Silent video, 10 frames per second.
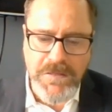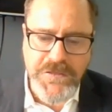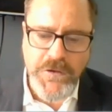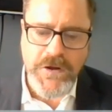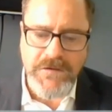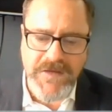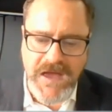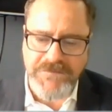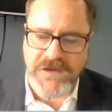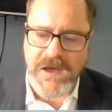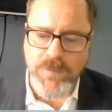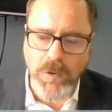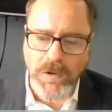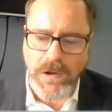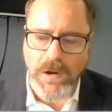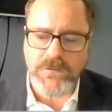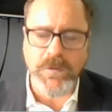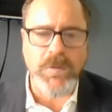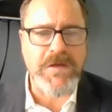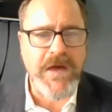1/3 of the Afghan war
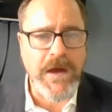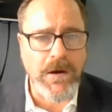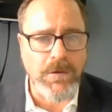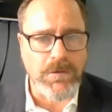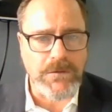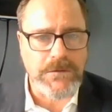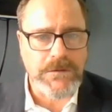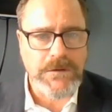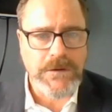logs were withheld